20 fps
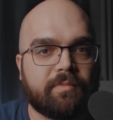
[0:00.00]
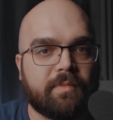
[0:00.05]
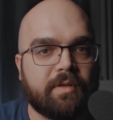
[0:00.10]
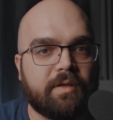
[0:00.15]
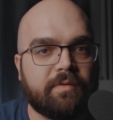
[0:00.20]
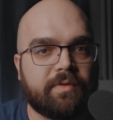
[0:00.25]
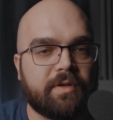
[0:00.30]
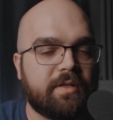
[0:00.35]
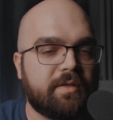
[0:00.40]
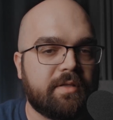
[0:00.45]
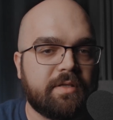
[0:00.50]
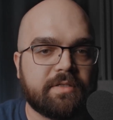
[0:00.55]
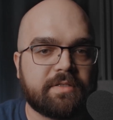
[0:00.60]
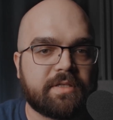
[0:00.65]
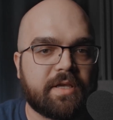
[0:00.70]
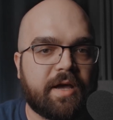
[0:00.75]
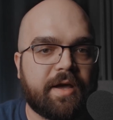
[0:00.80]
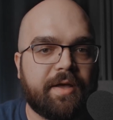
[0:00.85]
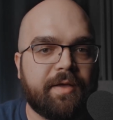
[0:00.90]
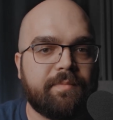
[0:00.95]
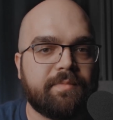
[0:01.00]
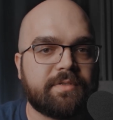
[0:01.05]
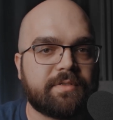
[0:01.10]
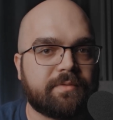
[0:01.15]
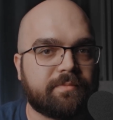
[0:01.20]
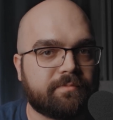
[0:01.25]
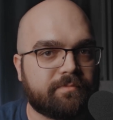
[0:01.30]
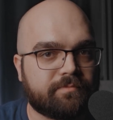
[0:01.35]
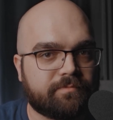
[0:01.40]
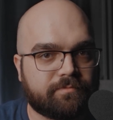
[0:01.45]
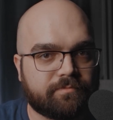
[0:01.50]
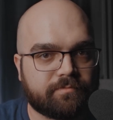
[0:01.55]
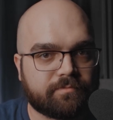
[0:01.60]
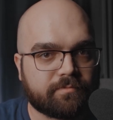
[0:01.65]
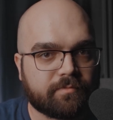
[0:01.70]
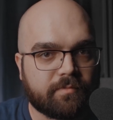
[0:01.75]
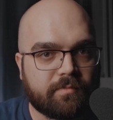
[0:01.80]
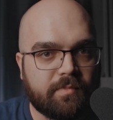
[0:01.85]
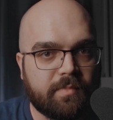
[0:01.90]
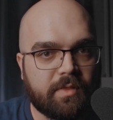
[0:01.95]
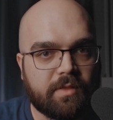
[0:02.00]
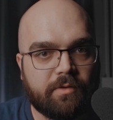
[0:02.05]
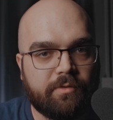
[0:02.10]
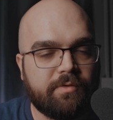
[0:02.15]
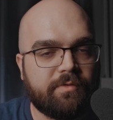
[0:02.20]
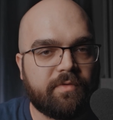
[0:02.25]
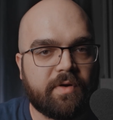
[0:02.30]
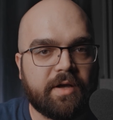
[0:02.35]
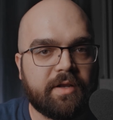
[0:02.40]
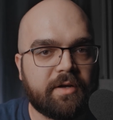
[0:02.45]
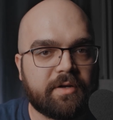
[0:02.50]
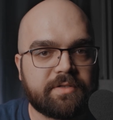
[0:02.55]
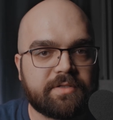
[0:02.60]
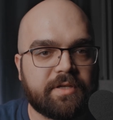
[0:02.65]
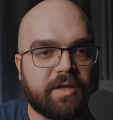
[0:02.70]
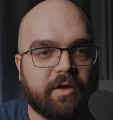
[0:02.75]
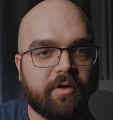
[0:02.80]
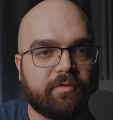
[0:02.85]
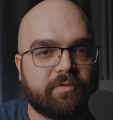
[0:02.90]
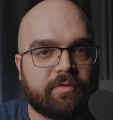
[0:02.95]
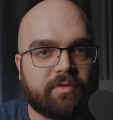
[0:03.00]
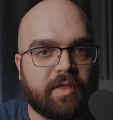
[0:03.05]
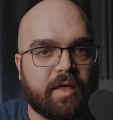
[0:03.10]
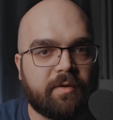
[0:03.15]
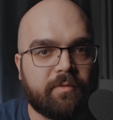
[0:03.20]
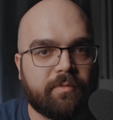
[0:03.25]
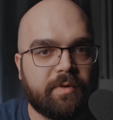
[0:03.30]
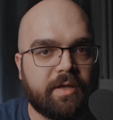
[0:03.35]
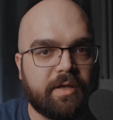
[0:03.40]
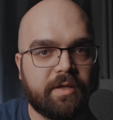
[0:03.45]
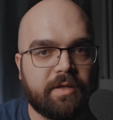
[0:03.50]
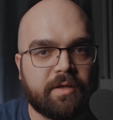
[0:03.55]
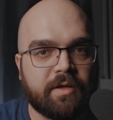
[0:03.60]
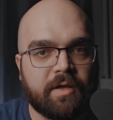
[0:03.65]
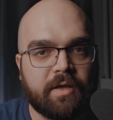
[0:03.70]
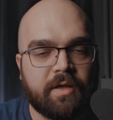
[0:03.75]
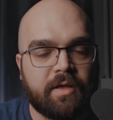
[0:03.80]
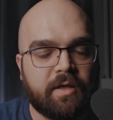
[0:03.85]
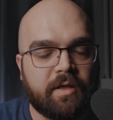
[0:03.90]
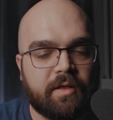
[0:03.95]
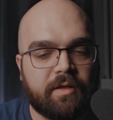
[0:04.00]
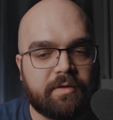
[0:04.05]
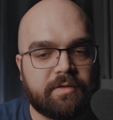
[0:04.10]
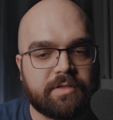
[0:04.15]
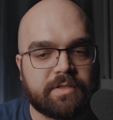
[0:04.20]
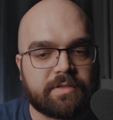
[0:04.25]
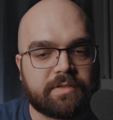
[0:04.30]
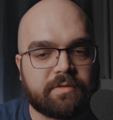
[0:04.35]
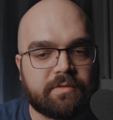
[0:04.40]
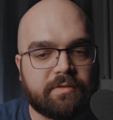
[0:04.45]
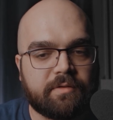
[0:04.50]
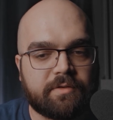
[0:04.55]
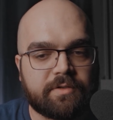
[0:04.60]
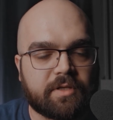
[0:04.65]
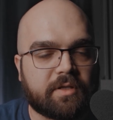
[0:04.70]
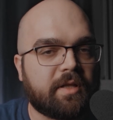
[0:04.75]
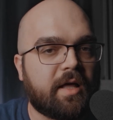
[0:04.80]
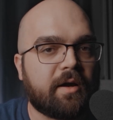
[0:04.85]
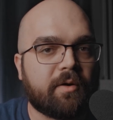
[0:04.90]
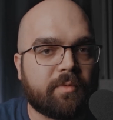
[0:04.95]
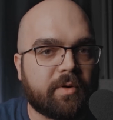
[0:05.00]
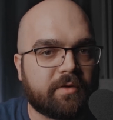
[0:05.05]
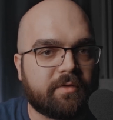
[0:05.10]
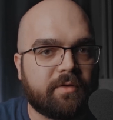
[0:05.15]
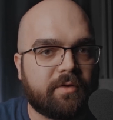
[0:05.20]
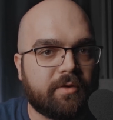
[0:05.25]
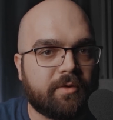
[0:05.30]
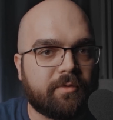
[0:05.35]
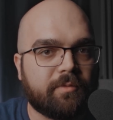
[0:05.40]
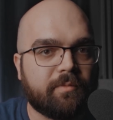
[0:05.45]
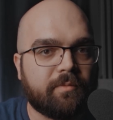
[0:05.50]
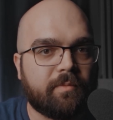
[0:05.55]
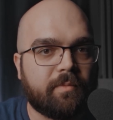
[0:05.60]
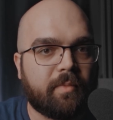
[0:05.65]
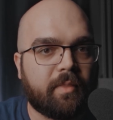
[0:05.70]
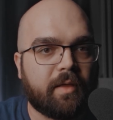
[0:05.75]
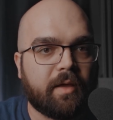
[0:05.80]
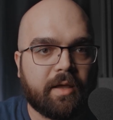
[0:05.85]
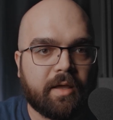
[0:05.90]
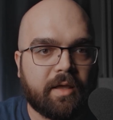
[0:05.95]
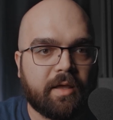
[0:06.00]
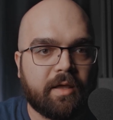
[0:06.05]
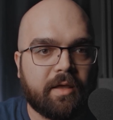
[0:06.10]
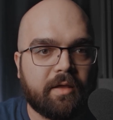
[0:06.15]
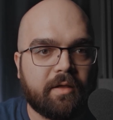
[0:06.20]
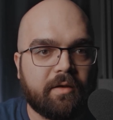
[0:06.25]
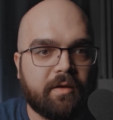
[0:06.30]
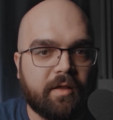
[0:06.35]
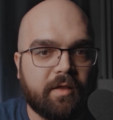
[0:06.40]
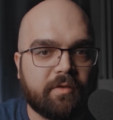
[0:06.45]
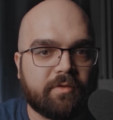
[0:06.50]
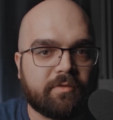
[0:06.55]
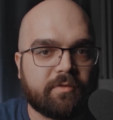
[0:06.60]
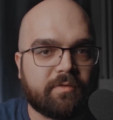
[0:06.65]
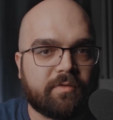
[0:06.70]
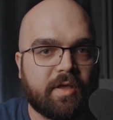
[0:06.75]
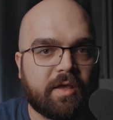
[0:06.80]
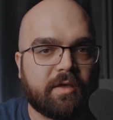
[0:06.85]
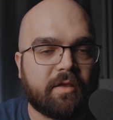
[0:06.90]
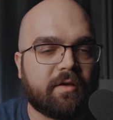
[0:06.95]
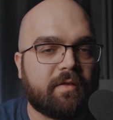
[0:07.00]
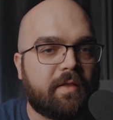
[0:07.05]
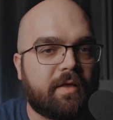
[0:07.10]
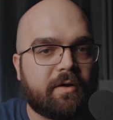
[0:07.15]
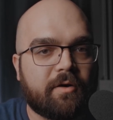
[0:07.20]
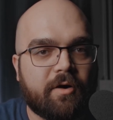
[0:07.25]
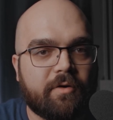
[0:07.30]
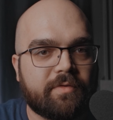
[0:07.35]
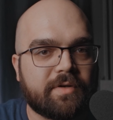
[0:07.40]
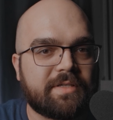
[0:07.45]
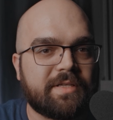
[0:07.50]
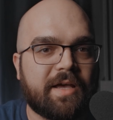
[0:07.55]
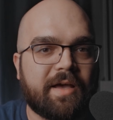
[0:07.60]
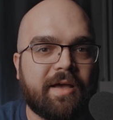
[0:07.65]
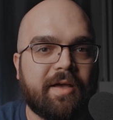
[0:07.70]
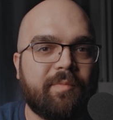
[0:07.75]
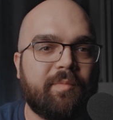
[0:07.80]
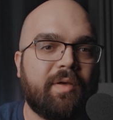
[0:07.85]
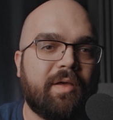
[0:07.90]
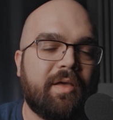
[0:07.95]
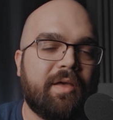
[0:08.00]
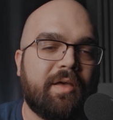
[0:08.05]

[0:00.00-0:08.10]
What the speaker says: Even in these times, we find ourselves that there's a lot of work to do, and it's taking a lot of overtime.